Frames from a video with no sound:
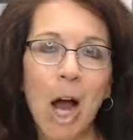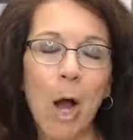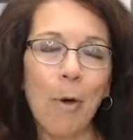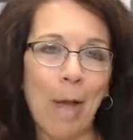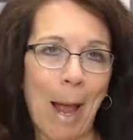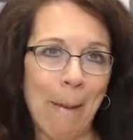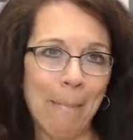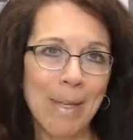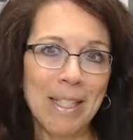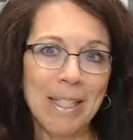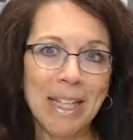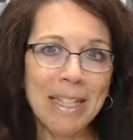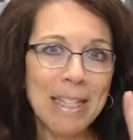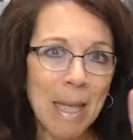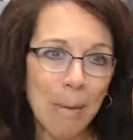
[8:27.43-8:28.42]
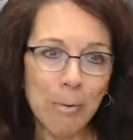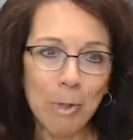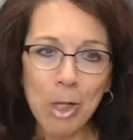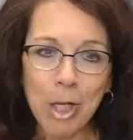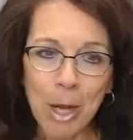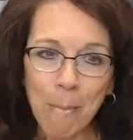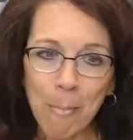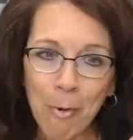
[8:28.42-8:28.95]
Okay,
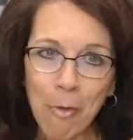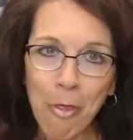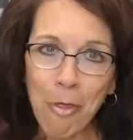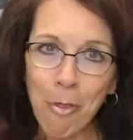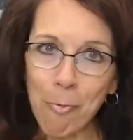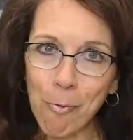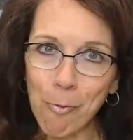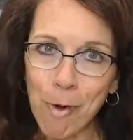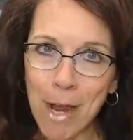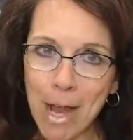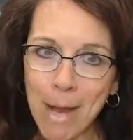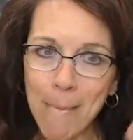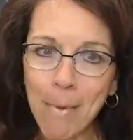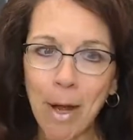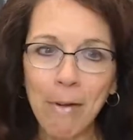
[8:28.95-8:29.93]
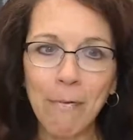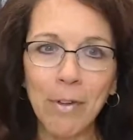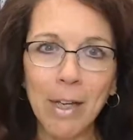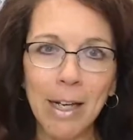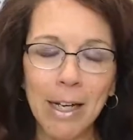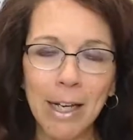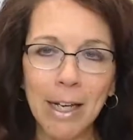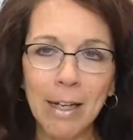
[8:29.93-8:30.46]
misconception number 3, mindful
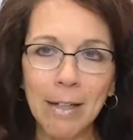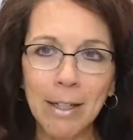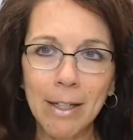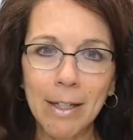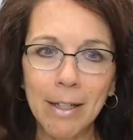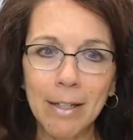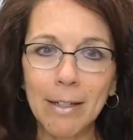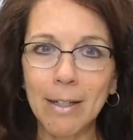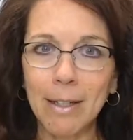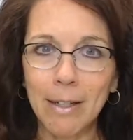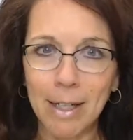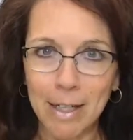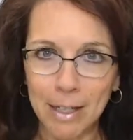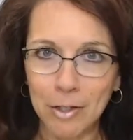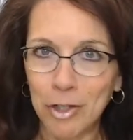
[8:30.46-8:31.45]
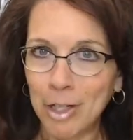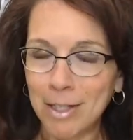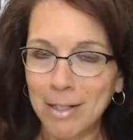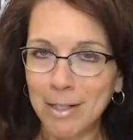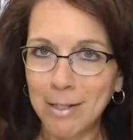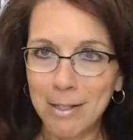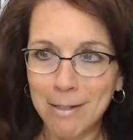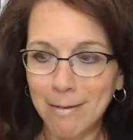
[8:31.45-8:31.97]
eating is just
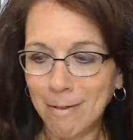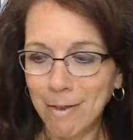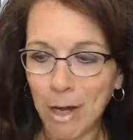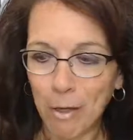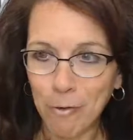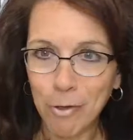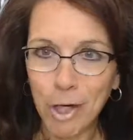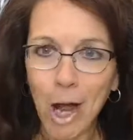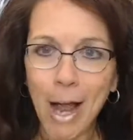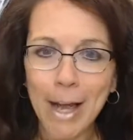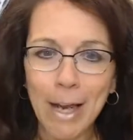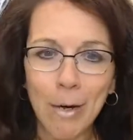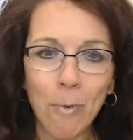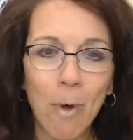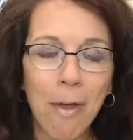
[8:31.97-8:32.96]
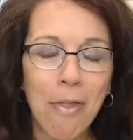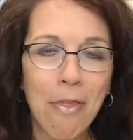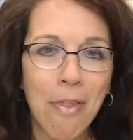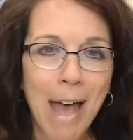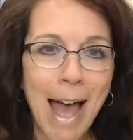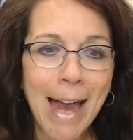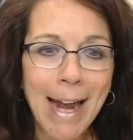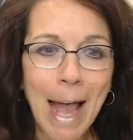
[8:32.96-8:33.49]
another diet. Well,
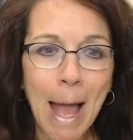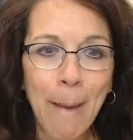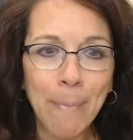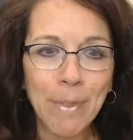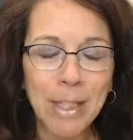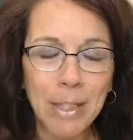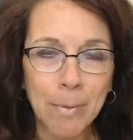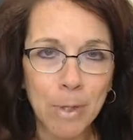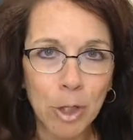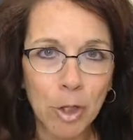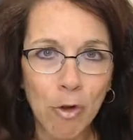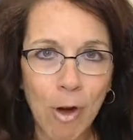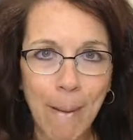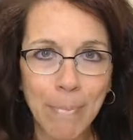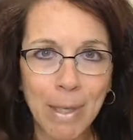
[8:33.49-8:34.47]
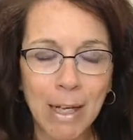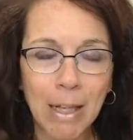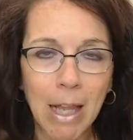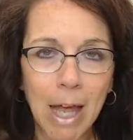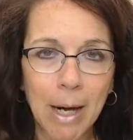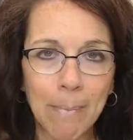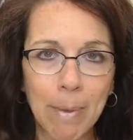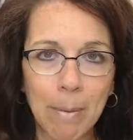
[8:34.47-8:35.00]
that happens to be the trap that a
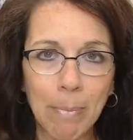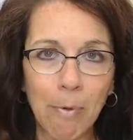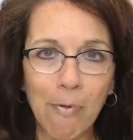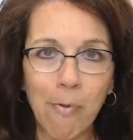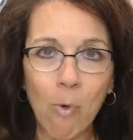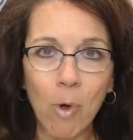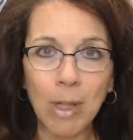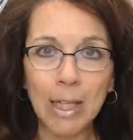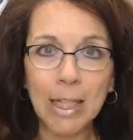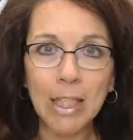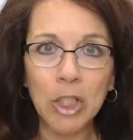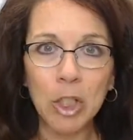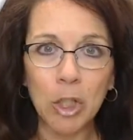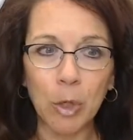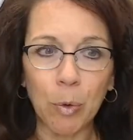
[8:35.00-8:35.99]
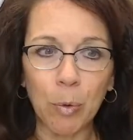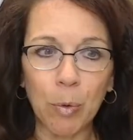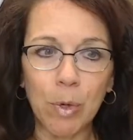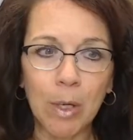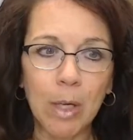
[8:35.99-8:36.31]
lot of people fall into.